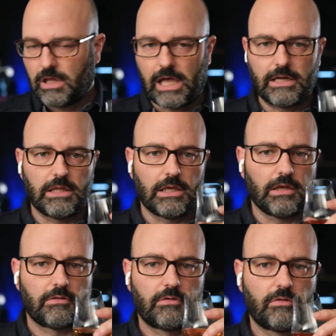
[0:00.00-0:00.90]
editing
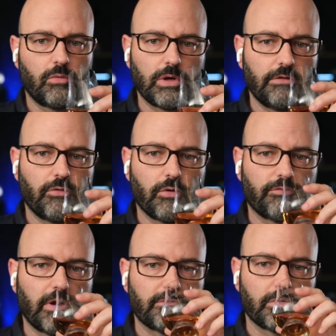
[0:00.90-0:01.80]
at 24
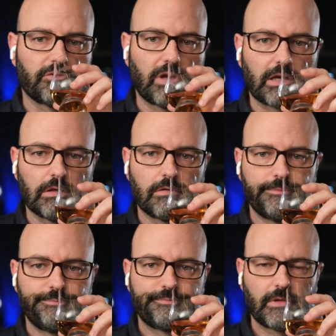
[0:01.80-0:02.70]
frames per second,
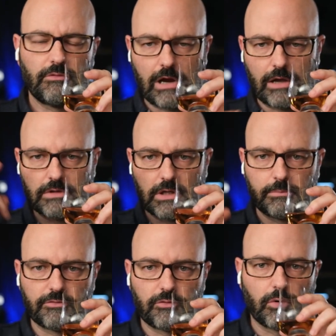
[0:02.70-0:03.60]
rounded
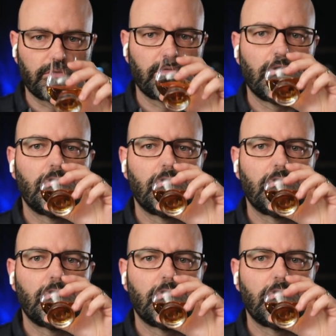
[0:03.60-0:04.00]
up, of course.